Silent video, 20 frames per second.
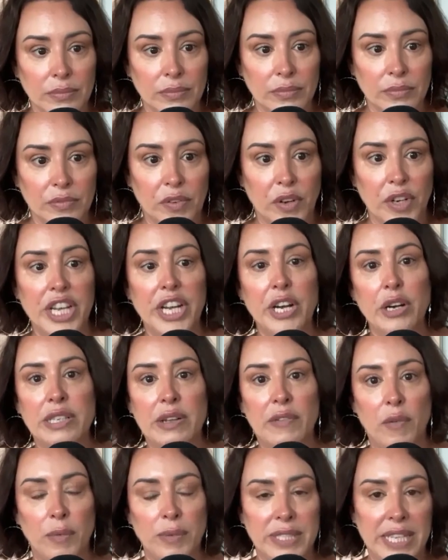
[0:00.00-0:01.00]
for years,
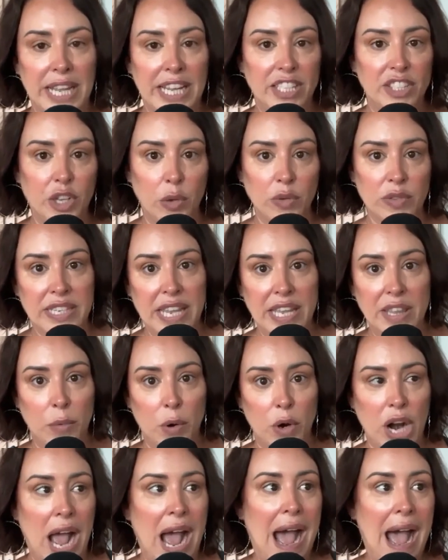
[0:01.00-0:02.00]
everyone was like, don't say the
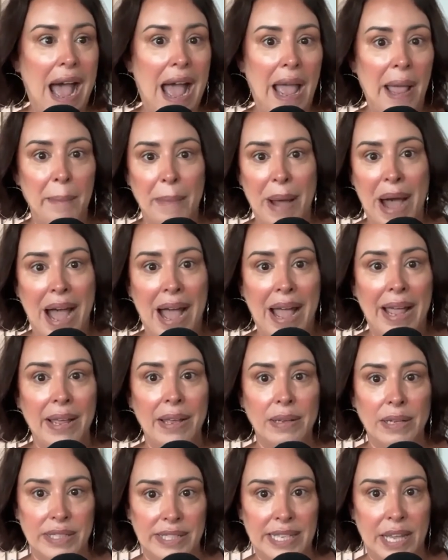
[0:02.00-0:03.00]
word I, my,
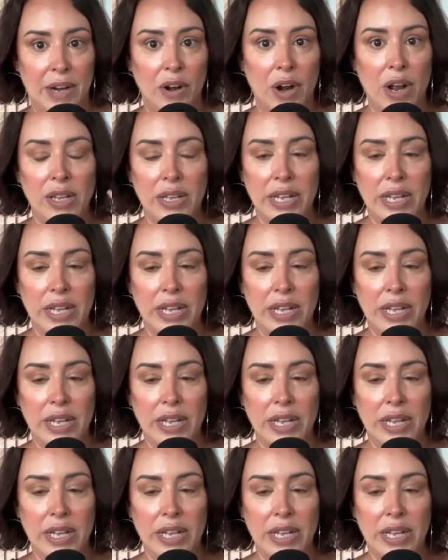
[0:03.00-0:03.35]
etc.